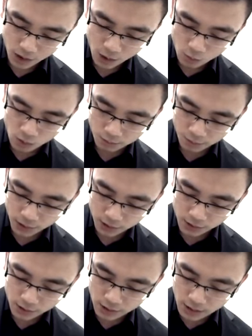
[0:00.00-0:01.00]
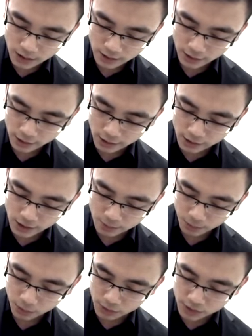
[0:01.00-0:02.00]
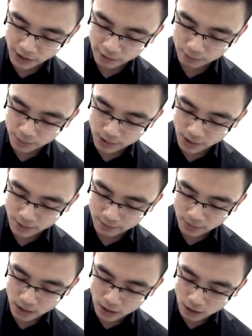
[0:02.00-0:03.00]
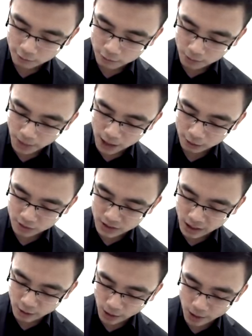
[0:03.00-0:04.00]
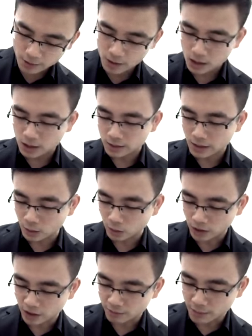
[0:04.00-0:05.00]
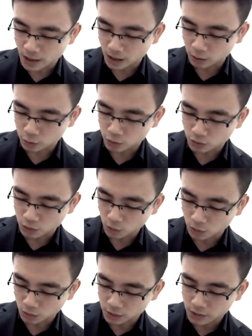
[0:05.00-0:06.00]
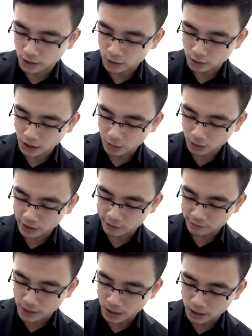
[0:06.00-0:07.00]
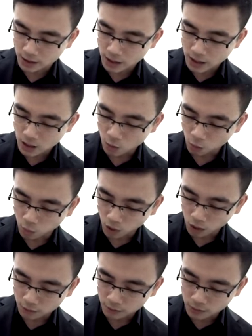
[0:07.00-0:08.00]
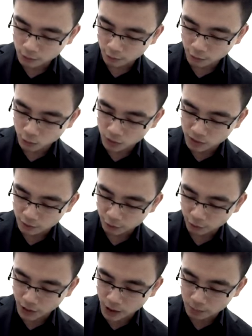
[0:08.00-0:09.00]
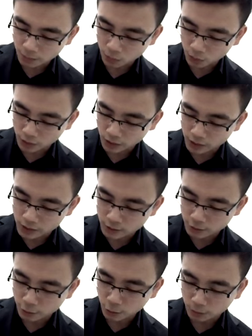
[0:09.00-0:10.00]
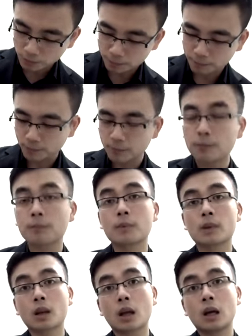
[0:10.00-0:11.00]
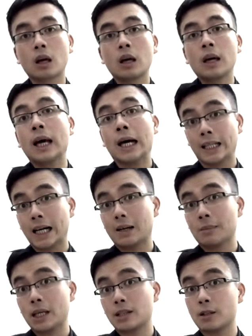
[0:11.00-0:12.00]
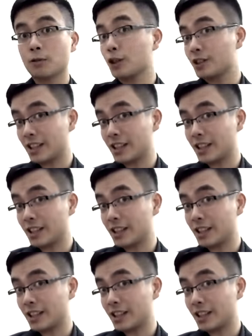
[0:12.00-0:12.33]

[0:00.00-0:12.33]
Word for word: one plus nineteen point seven percent. For power of zero, that will give me one hundred twenty. So that will give me one hundred forty-three point nine four. And that means if it